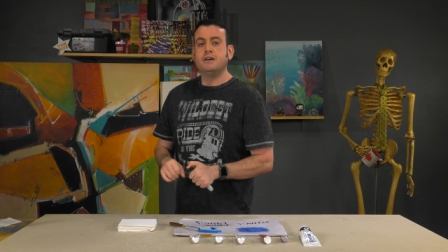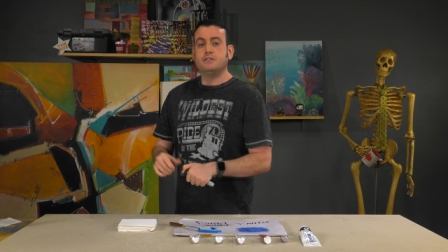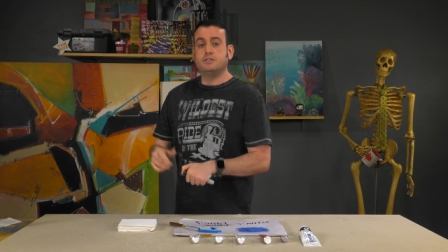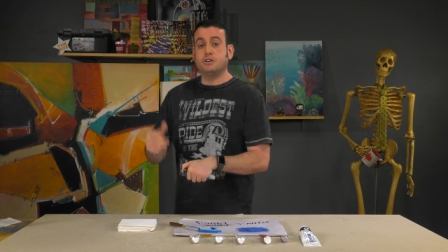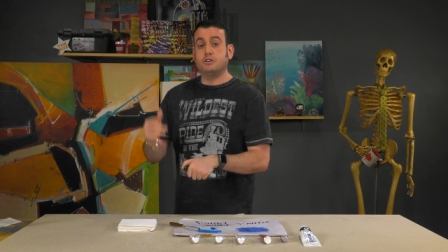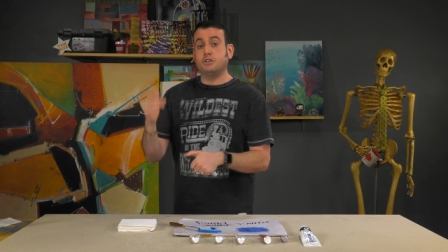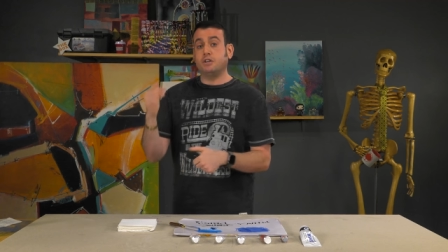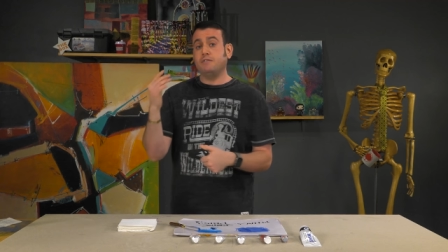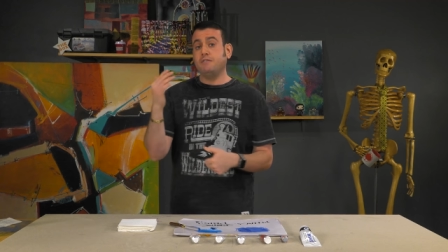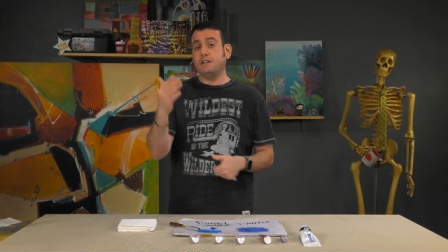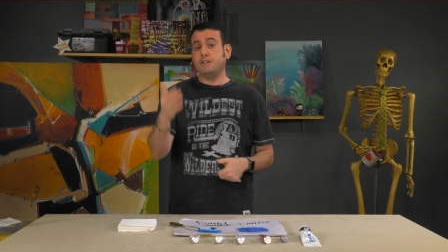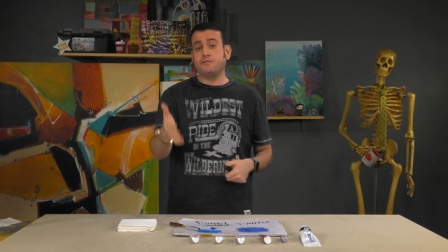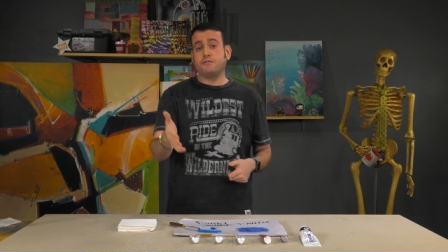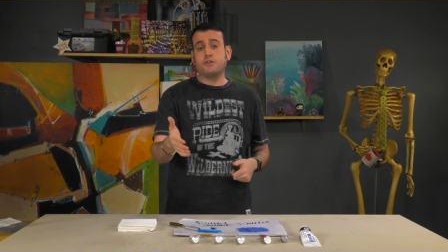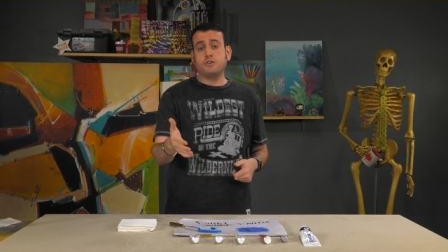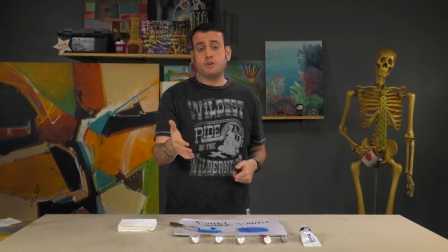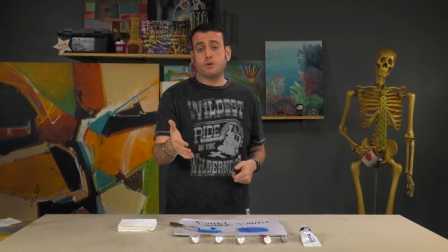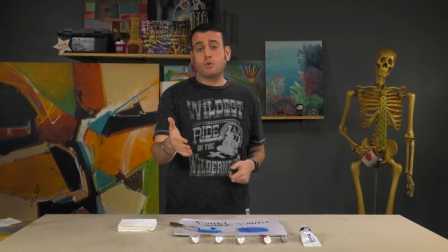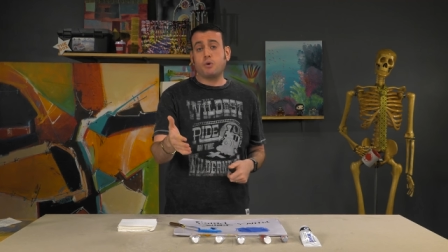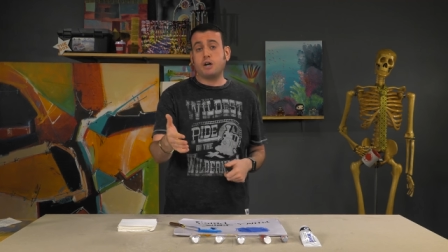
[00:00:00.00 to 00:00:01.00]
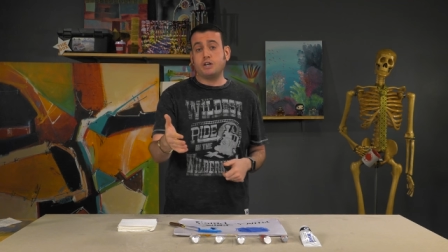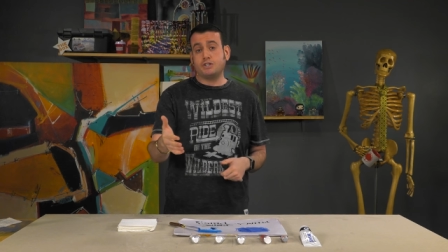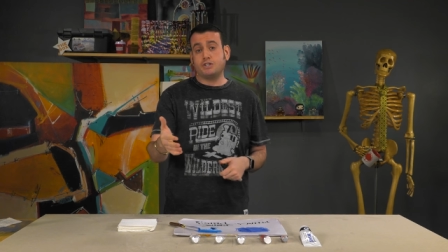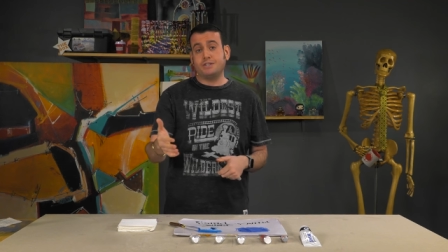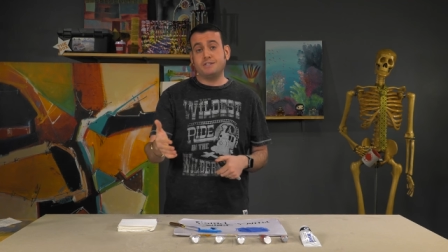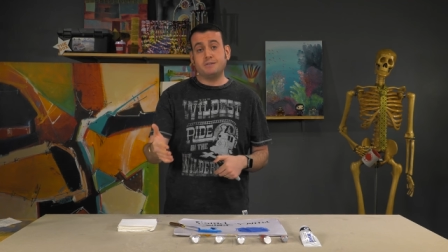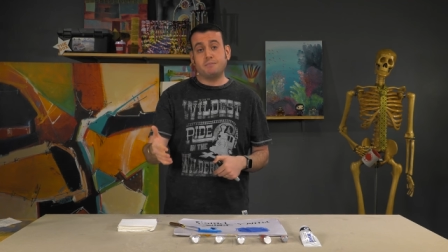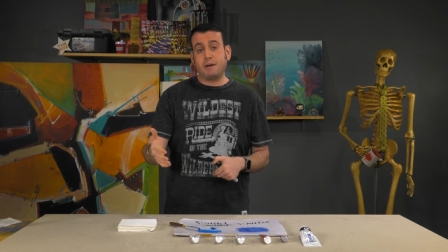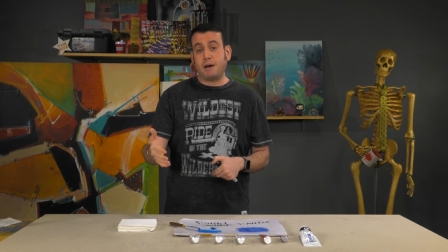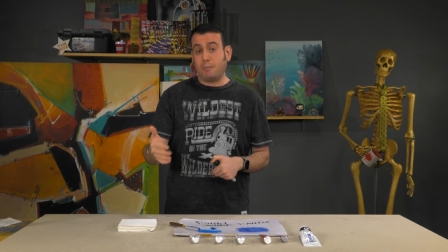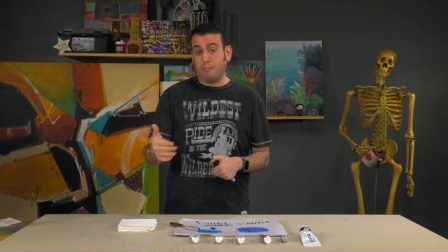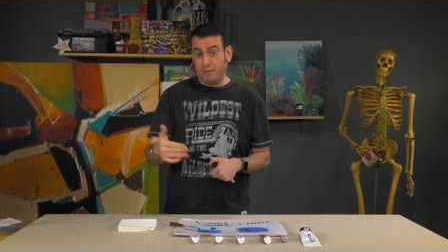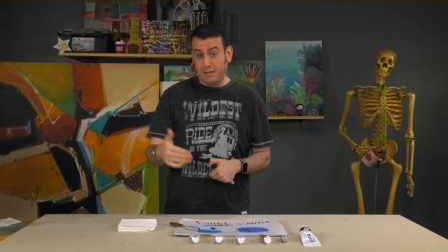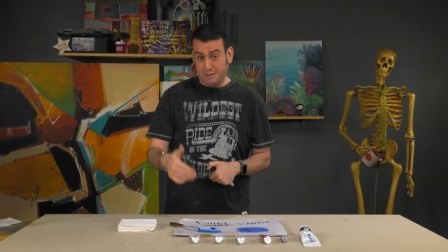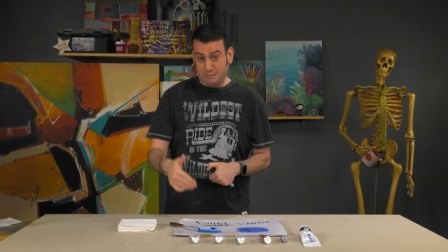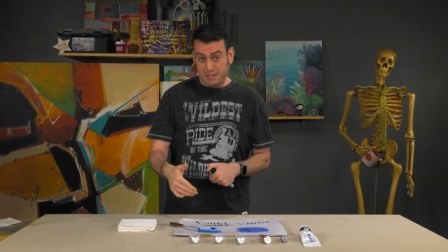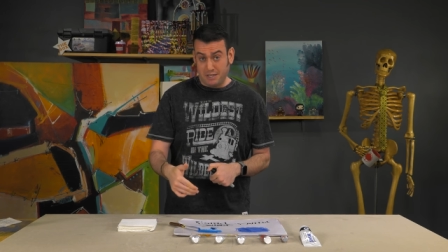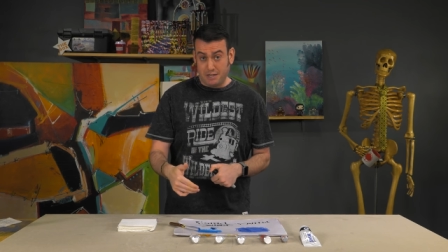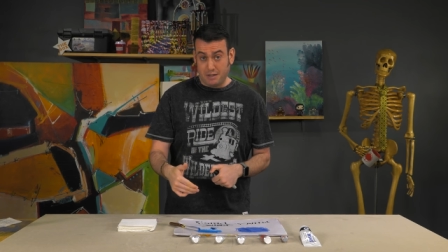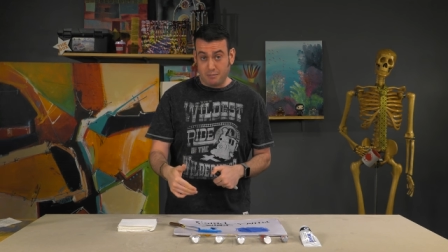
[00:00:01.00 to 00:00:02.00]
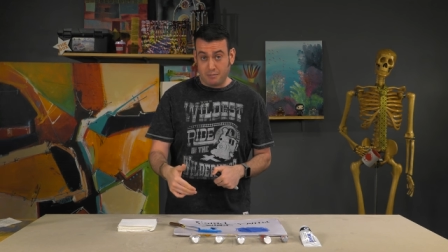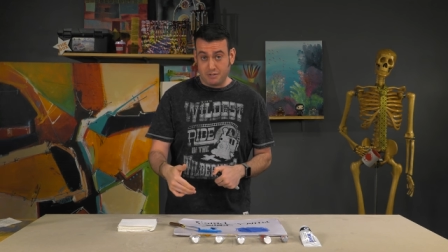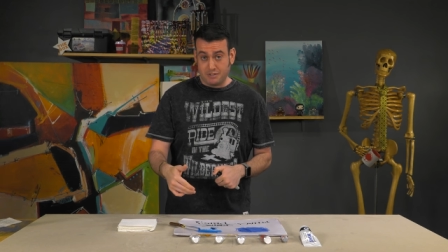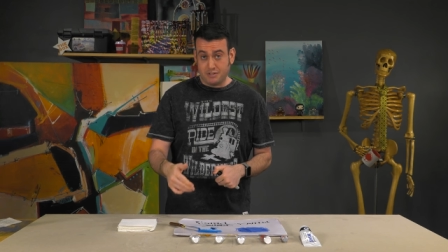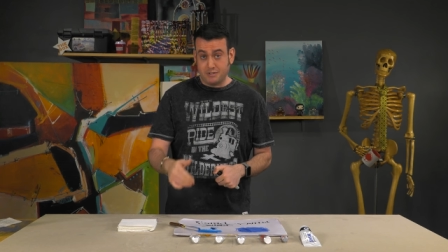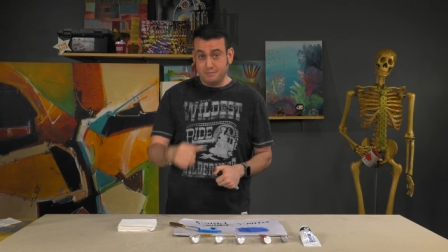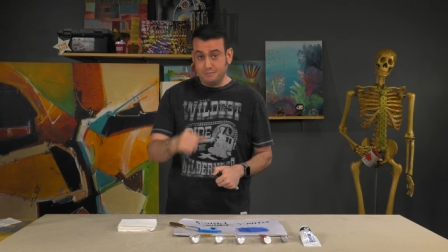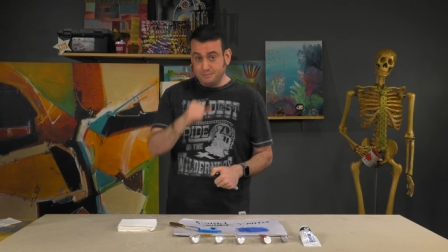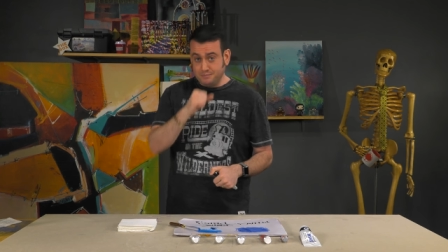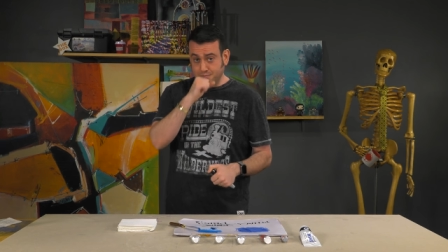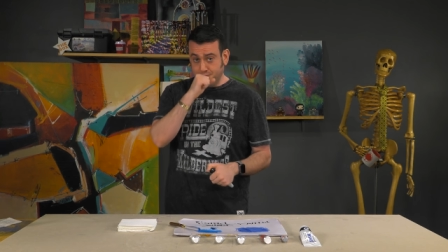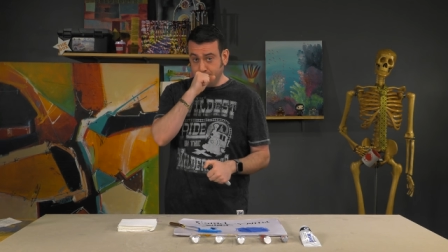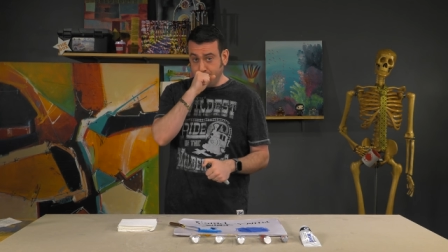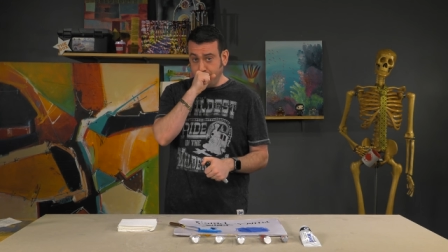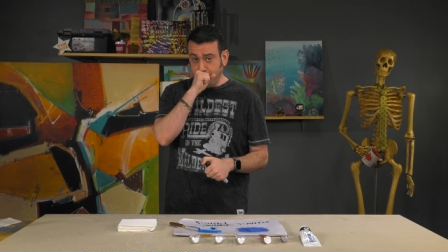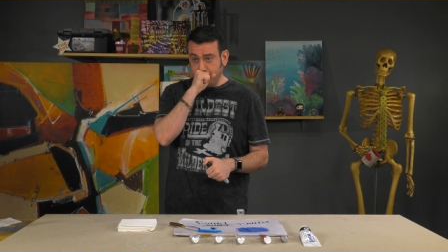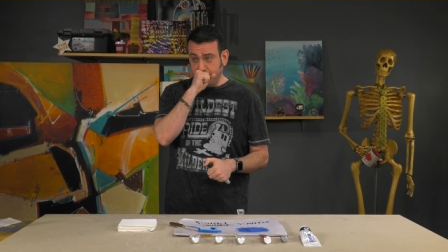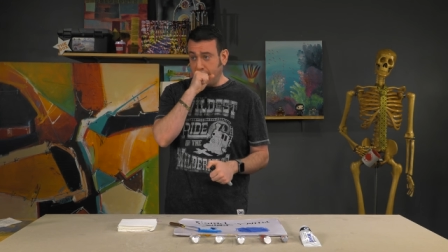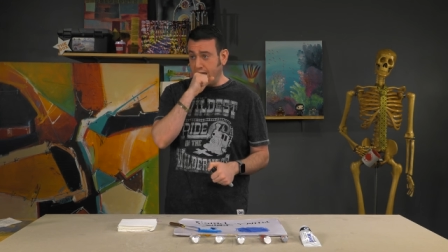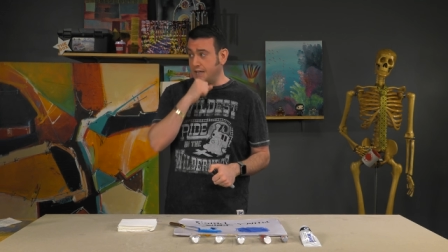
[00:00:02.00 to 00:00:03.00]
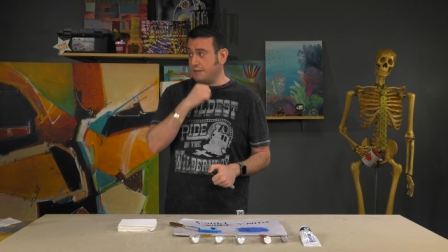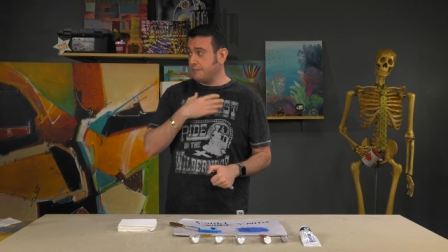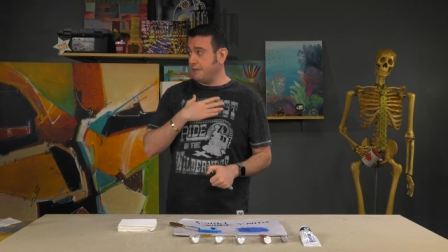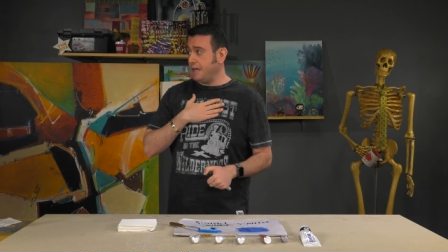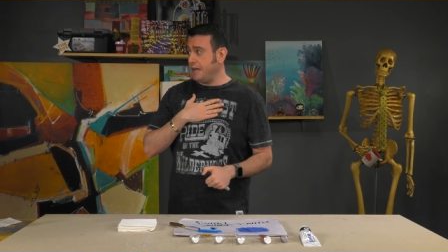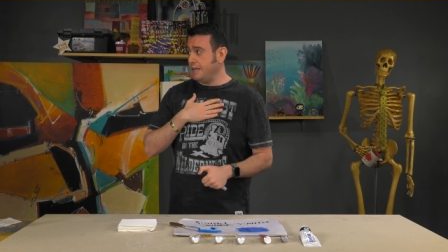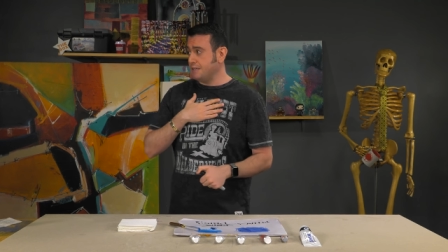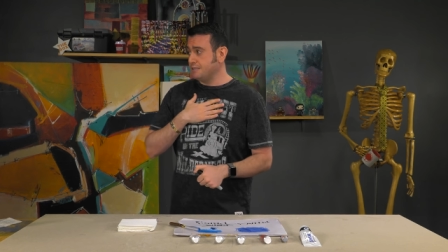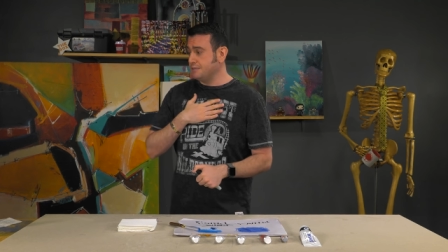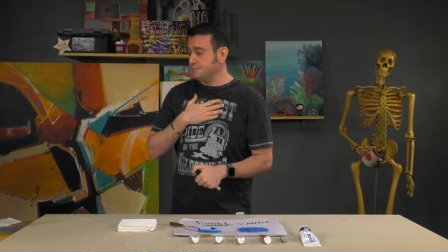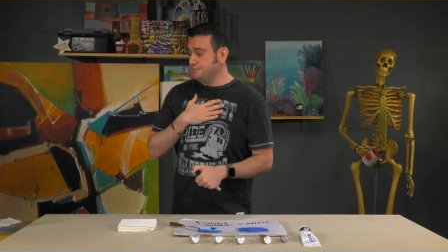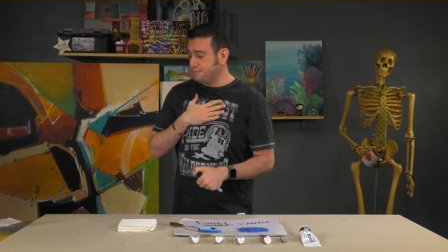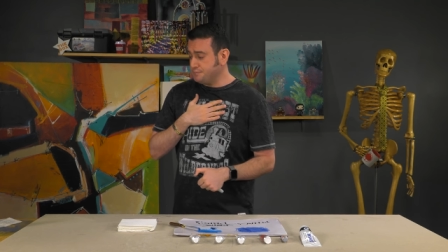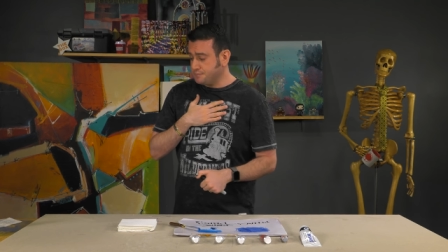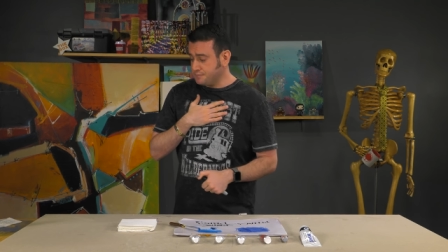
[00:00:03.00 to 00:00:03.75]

So do you have any further questions about pigment numbers? I have gas.